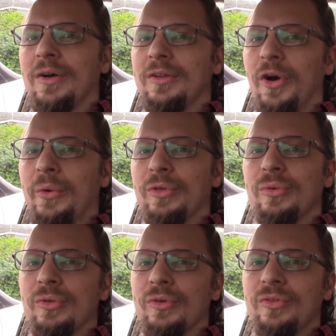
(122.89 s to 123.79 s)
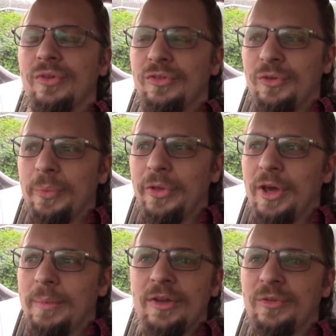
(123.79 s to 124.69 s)
going through. There's something
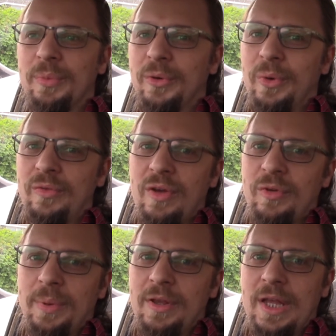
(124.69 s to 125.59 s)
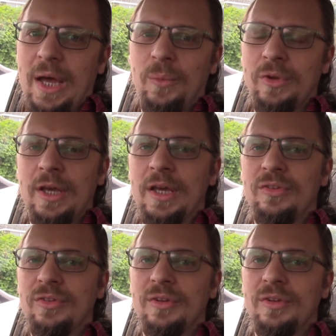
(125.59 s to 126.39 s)
amiss, but we've never pinned down what it is.